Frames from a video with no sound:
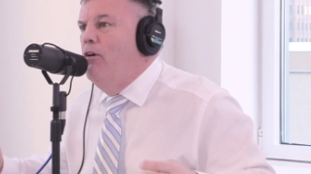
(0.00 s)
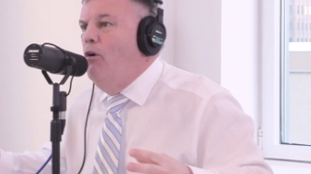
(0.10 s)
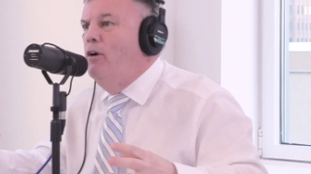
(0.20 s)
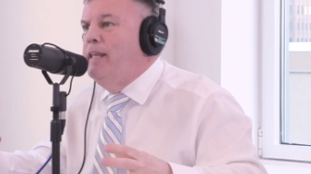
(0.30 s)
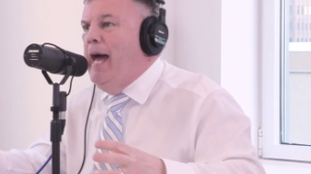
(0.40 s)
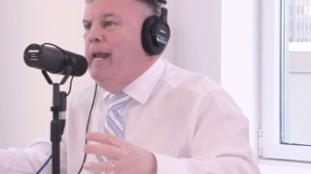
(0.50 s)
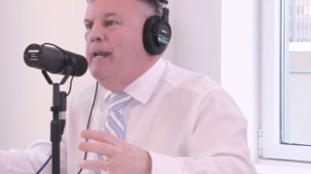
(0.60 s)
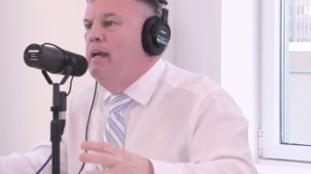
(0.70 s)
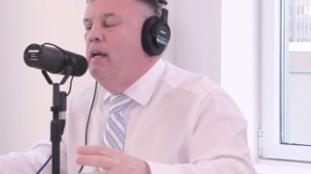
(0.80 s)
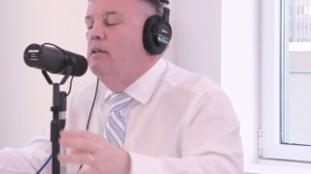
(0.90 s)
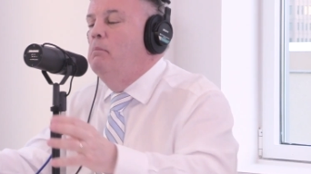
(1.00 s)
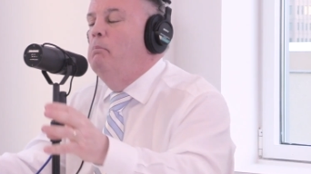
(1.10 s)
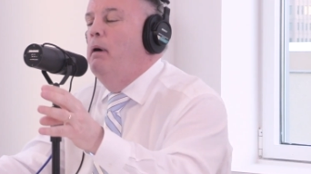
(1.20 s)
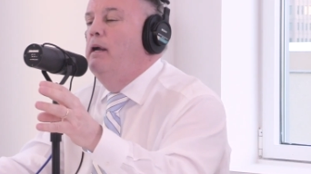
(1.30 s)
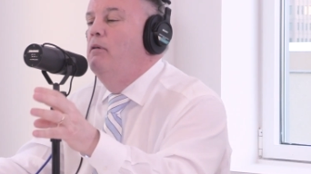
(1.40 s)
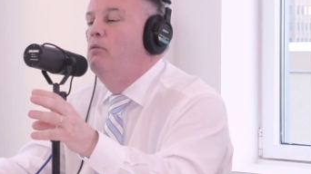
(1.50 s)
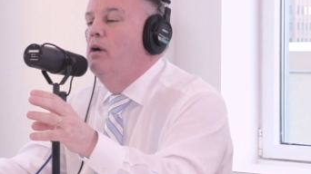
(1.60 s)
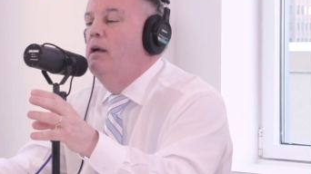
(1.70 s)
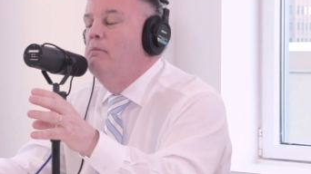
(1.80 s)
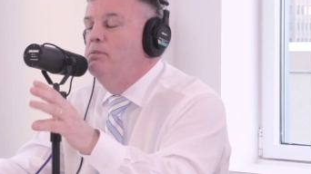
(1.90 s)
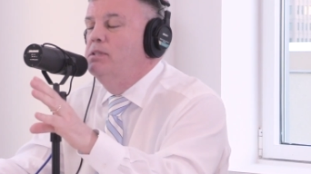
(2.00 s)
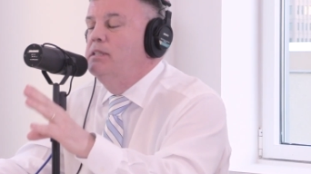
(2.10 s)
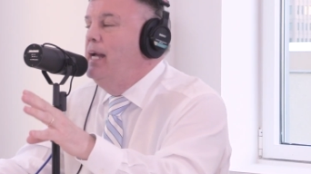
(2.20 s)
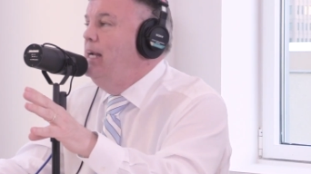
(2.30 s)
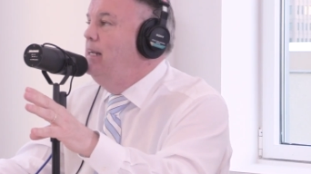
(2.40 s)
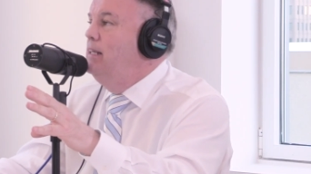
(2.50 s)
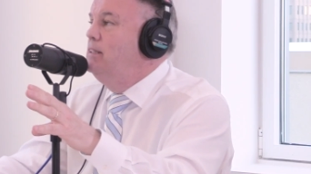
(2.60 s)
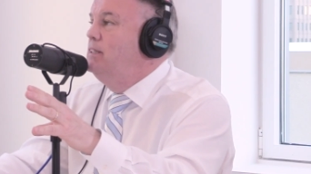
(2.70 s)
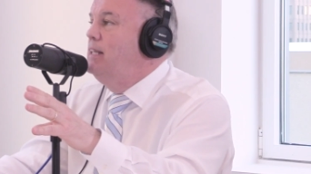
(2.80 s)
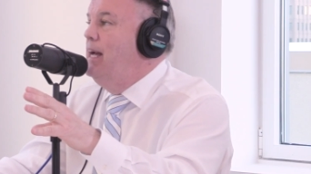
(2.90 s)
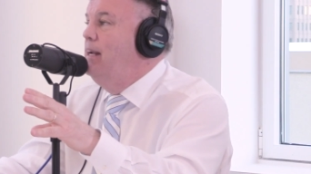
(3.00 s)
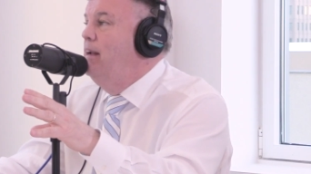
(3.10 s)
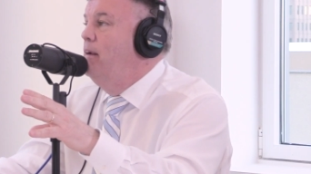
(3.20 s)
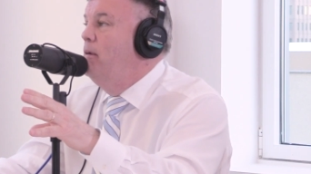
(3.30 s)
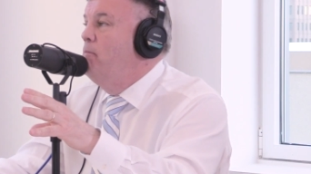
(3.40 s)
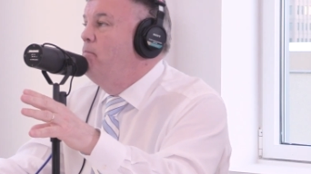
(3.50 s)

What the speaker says: All that. But what I'm saying is that